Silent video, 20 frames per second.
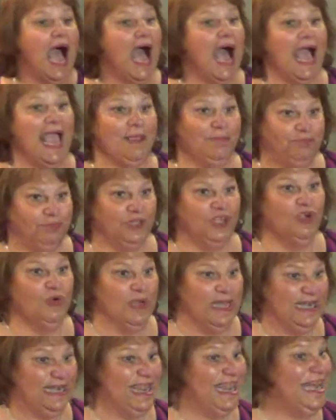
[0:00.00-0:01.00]
I blew
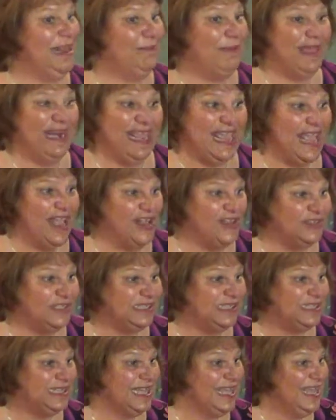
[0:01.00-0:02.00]
it. Anybody
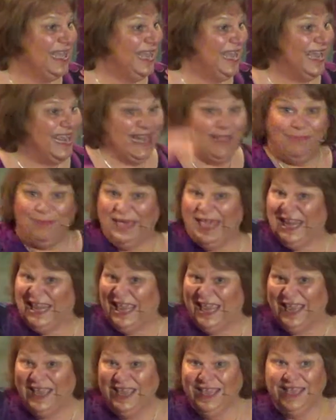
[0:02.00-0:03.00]
else?
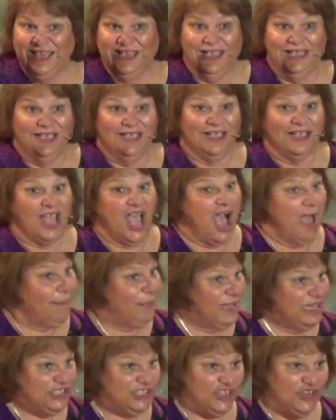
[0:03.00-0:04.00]
Anybody?
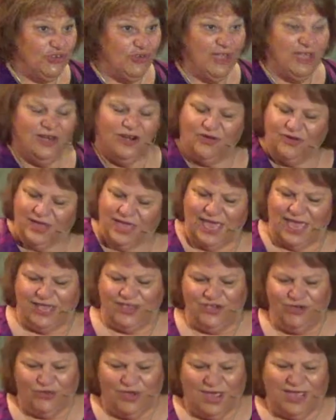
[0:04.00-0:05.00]
Copying to it?
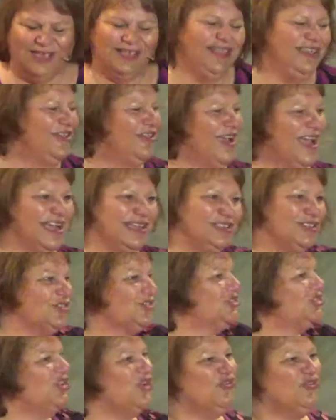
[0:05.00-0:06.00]
Okay, you guys are
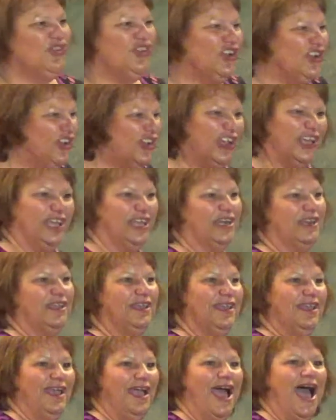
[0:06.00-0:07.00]
so good.
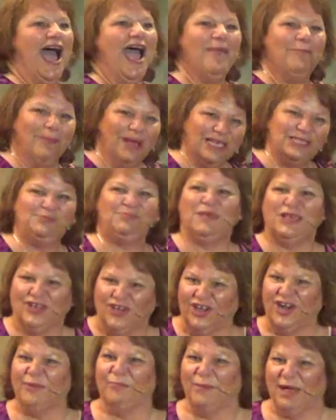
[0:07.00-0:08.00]
I must be
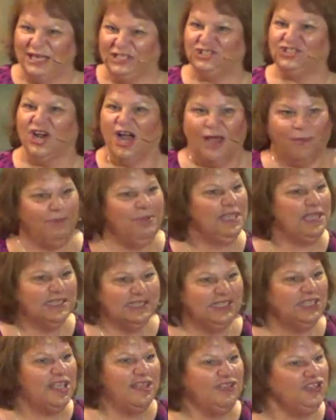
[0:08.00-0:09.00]
good at my job
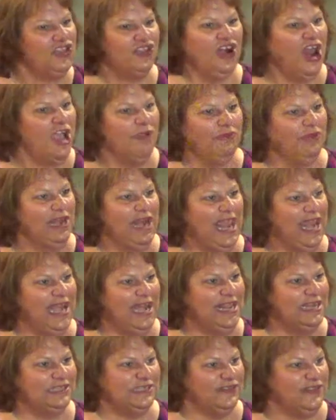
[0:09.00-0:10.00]
because you're not
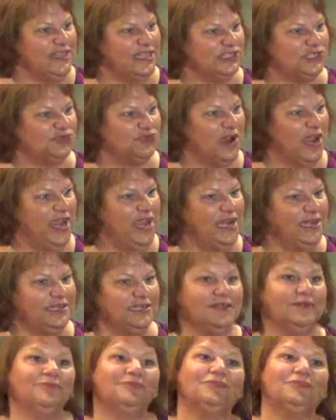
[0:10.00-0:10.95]
relating to this, right?